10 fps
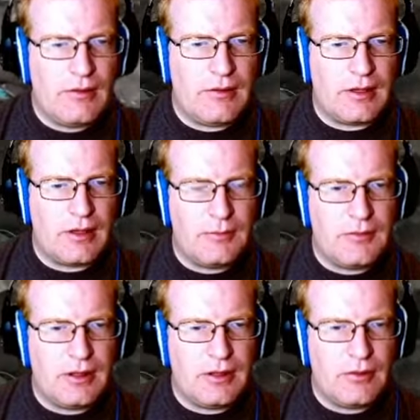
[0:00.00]
and I come
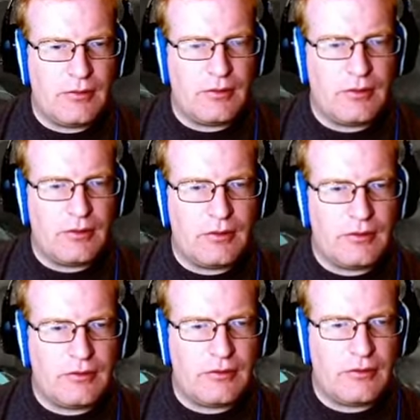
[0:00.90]
down
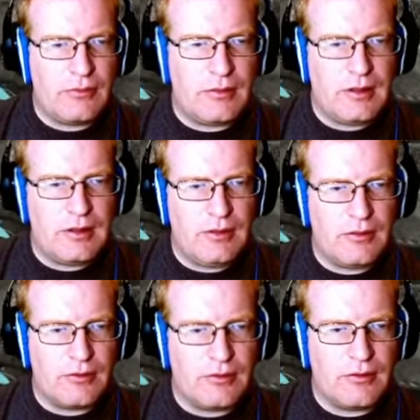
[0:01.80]
to
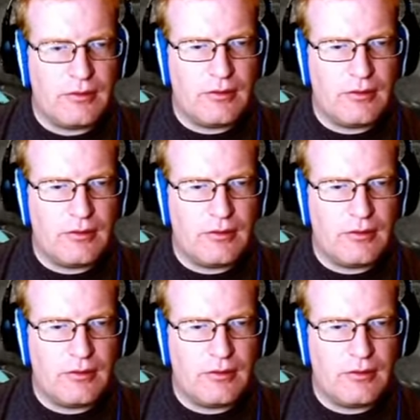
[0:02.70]
here,